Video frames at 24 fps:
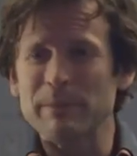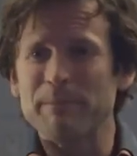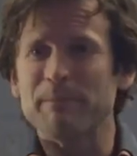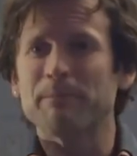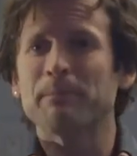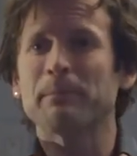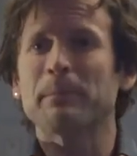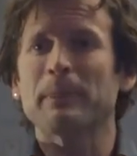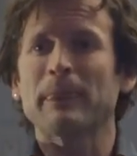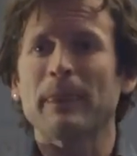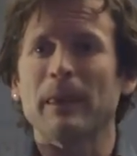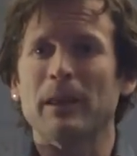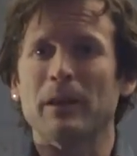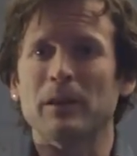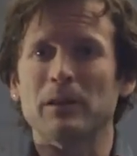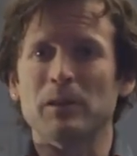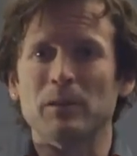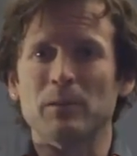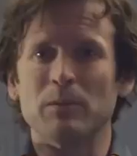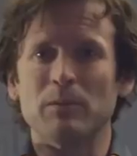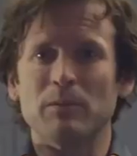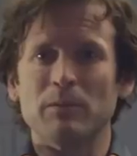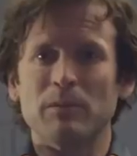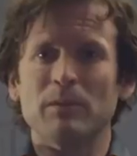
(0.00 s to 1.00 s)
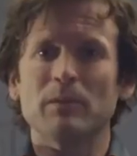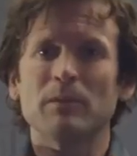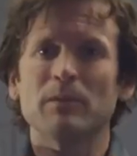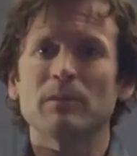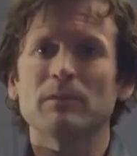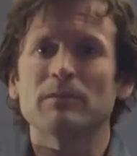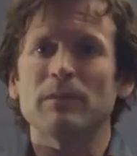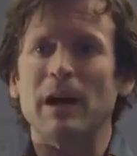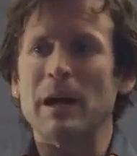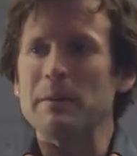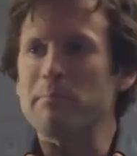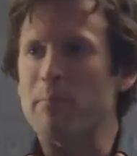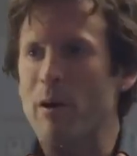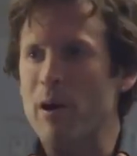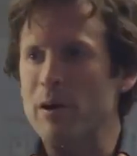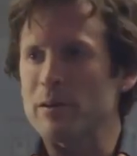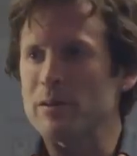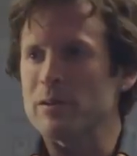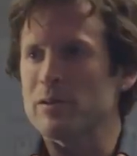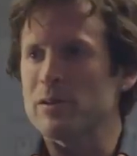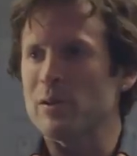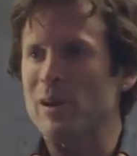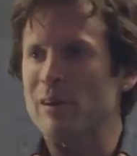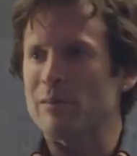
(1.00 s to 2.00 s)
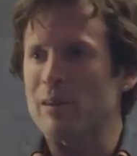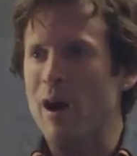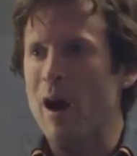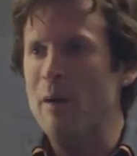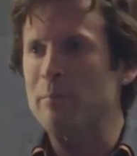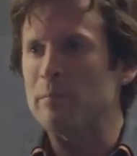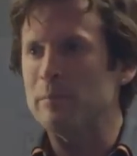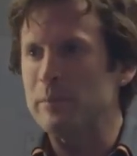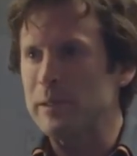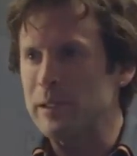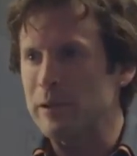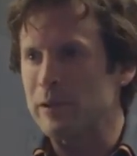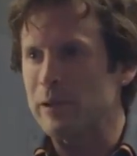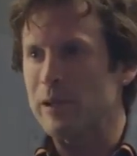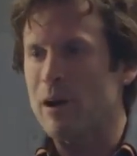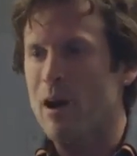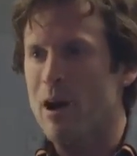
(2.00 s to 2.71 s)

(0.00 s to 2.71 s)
You, know, you find partners who have complementary